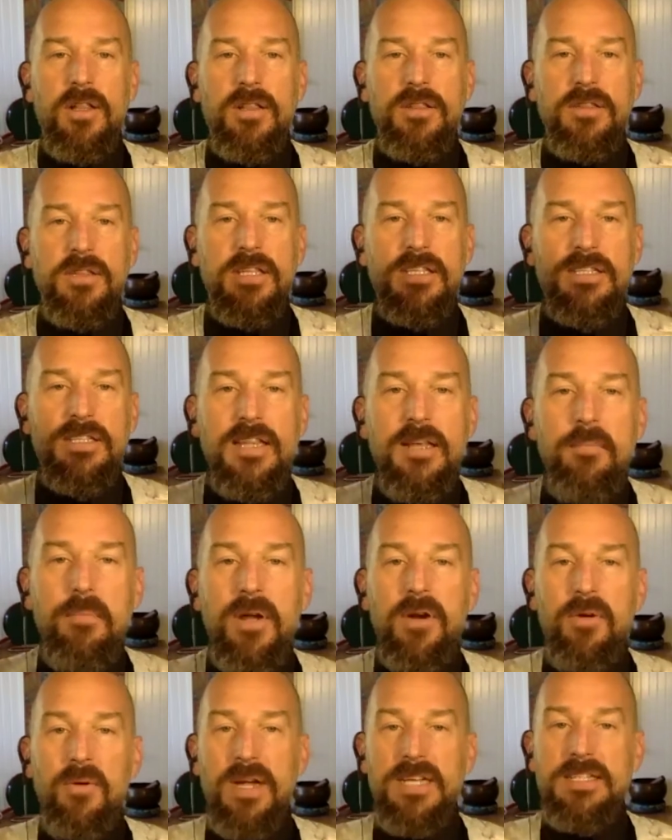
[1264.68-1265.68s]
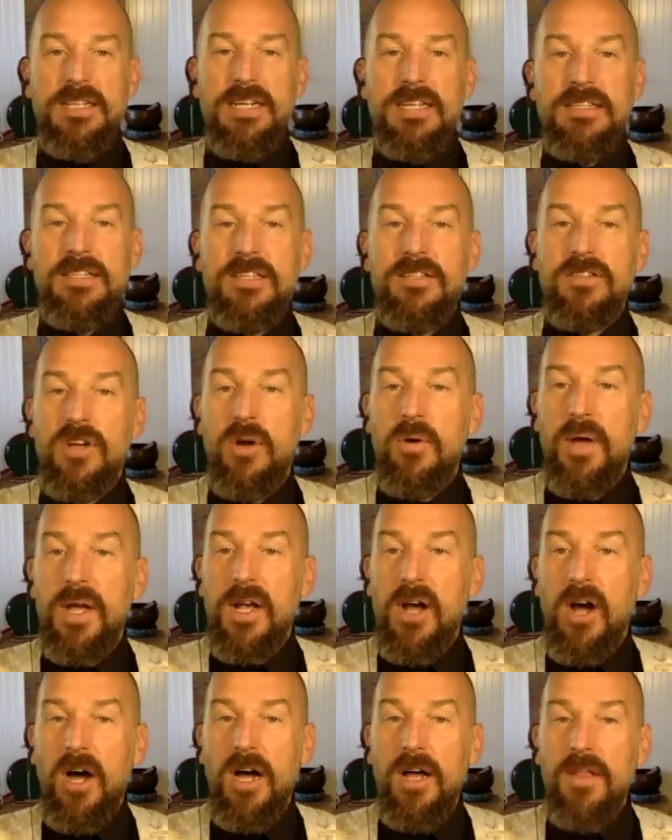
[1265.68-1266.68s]
this limbic resonance is going
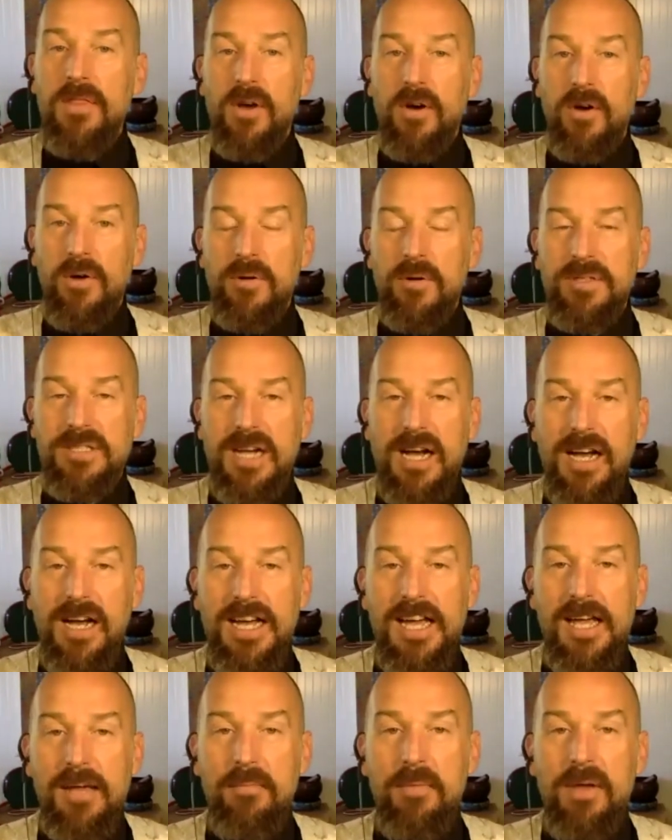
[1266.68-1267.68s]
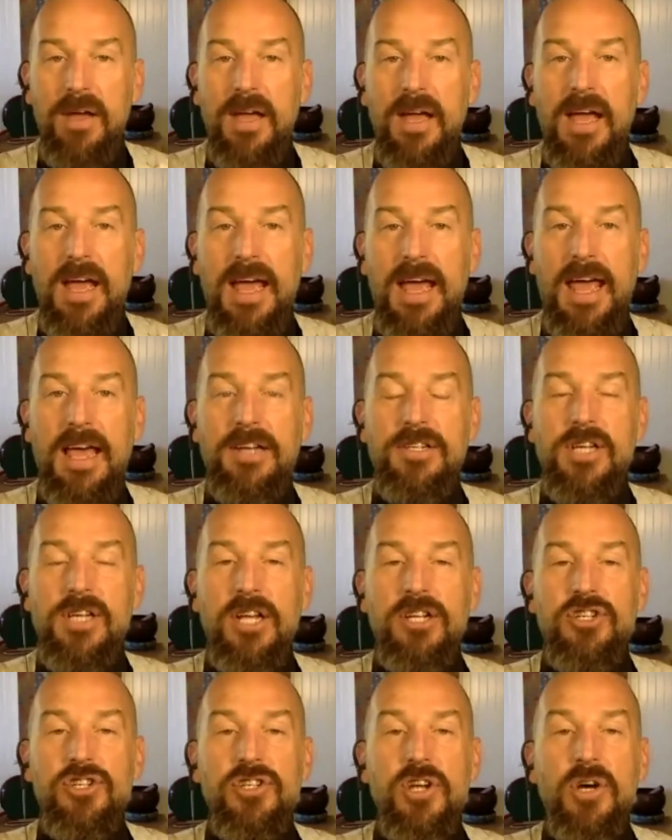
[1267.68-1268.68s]
on the whole time. And
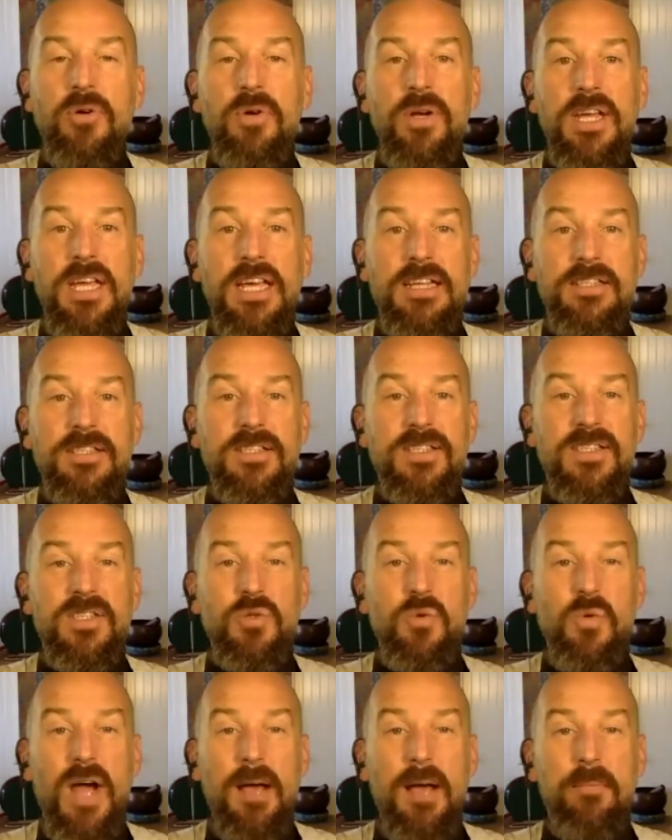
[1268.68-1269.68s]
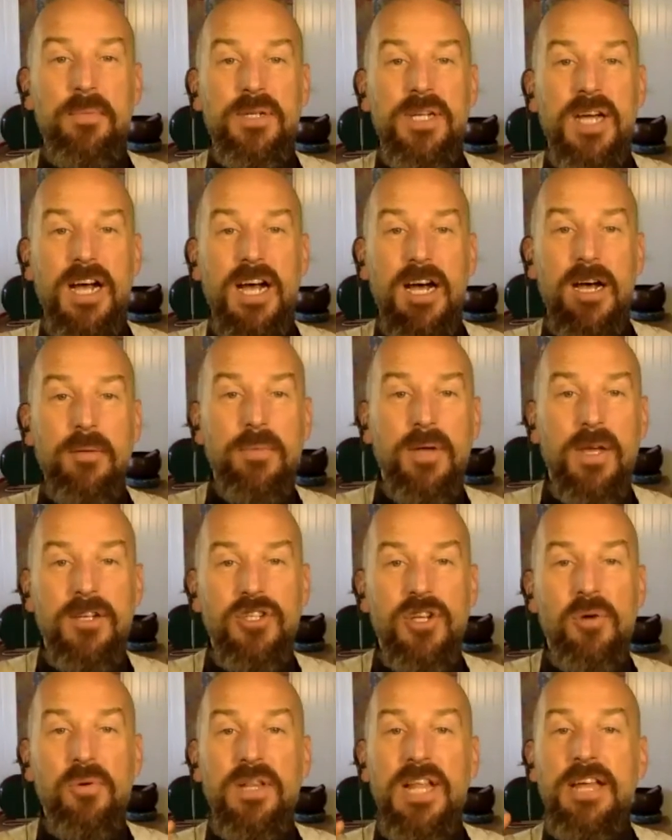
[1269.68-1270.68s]
don't get swept up.
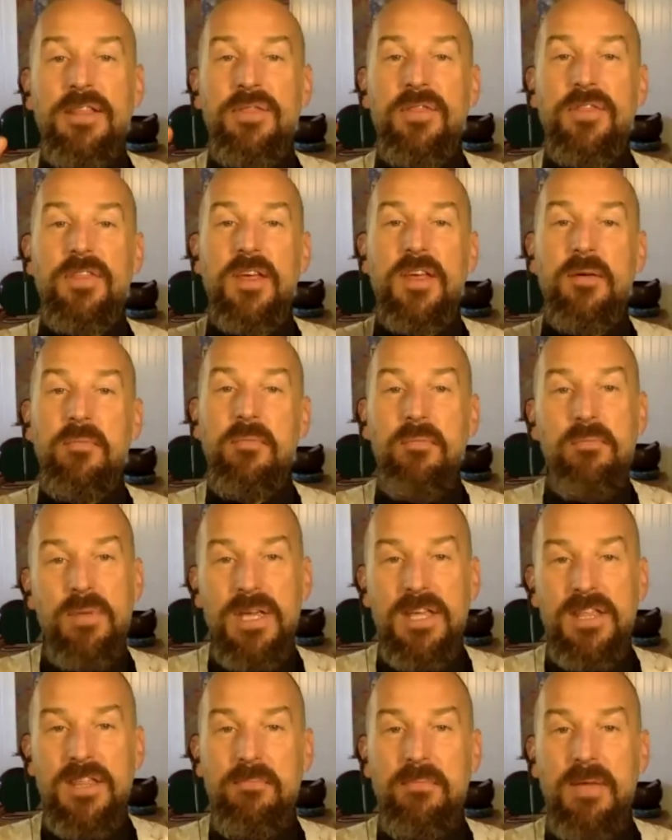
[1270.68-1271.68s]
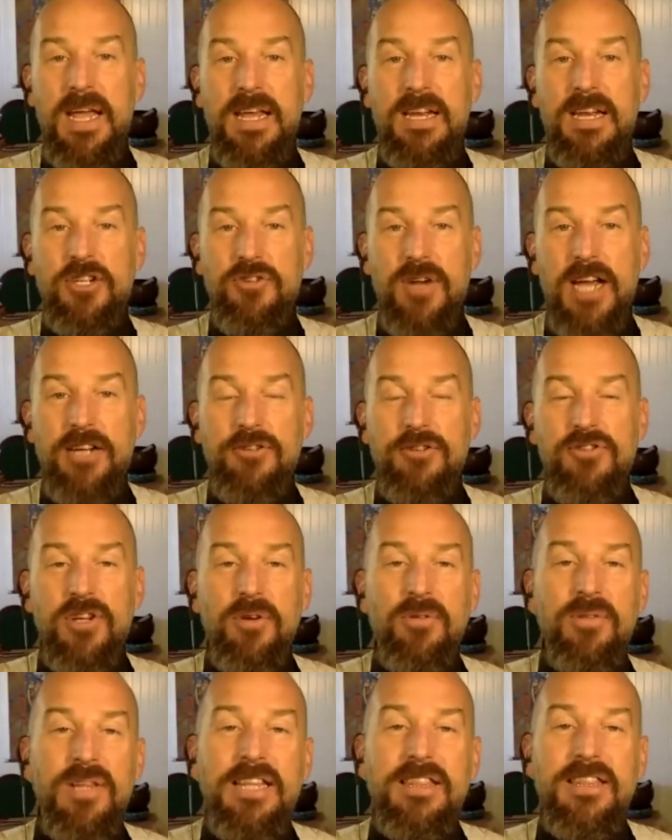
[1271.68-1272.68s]
Don't let them be the main attractor.
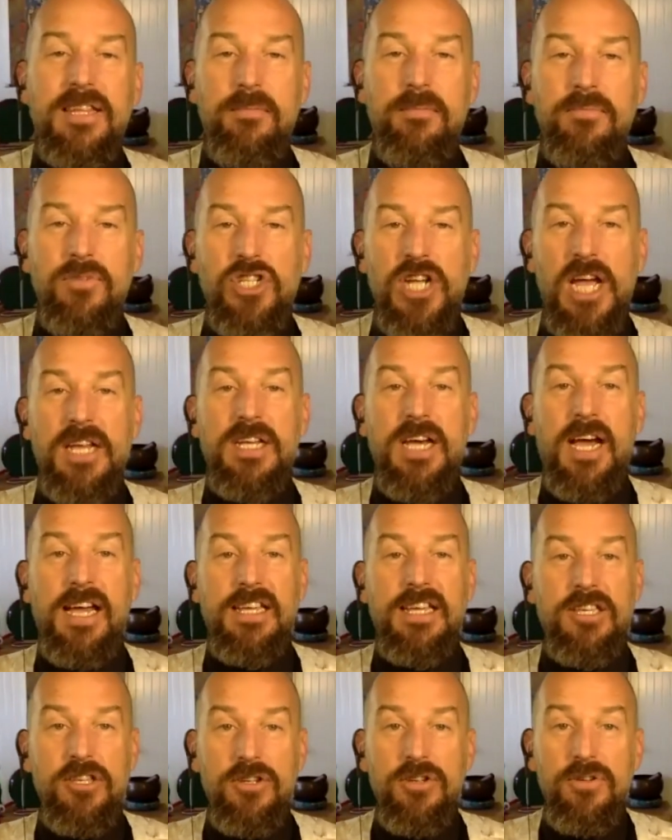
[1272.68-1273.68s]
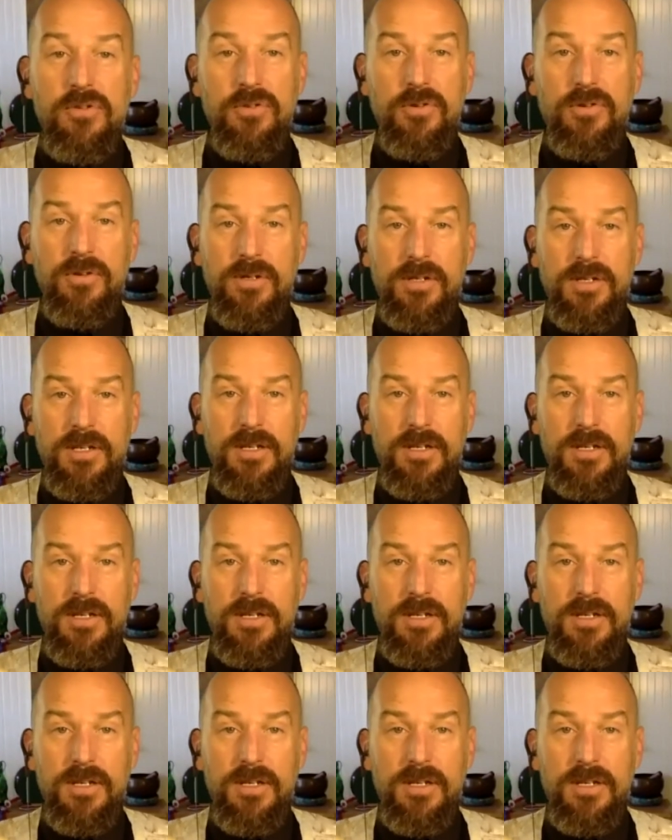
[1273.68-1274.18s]
Don't let them Jedi you